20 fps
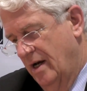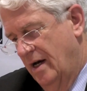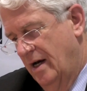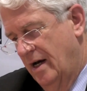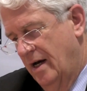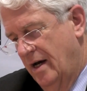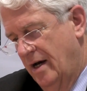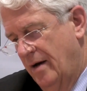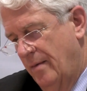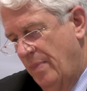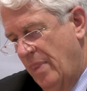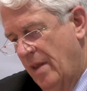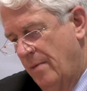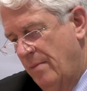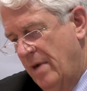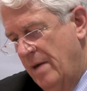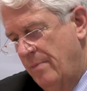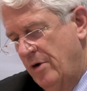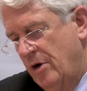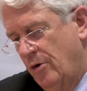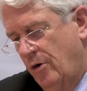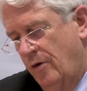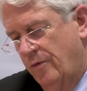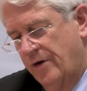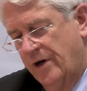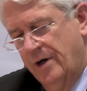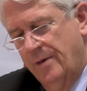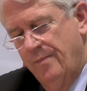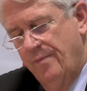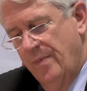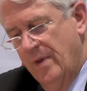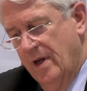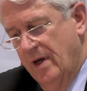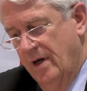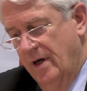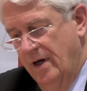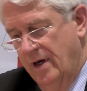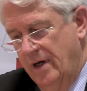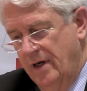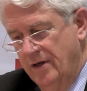may be over
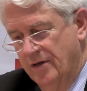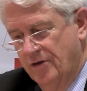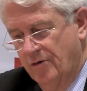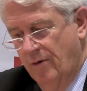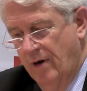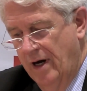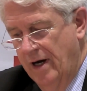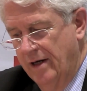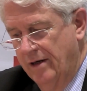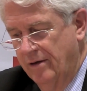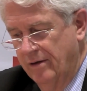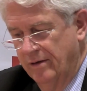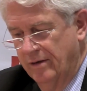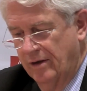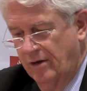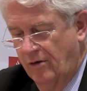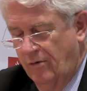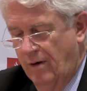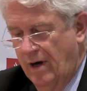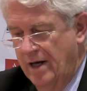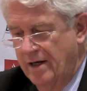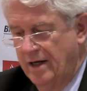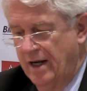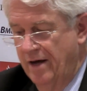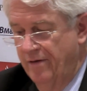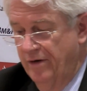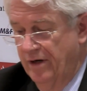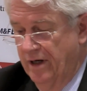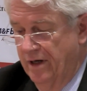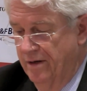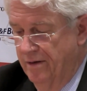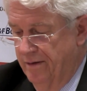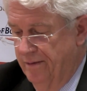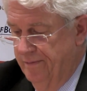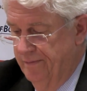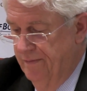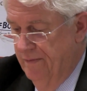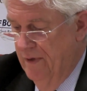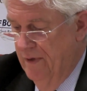is quite evident.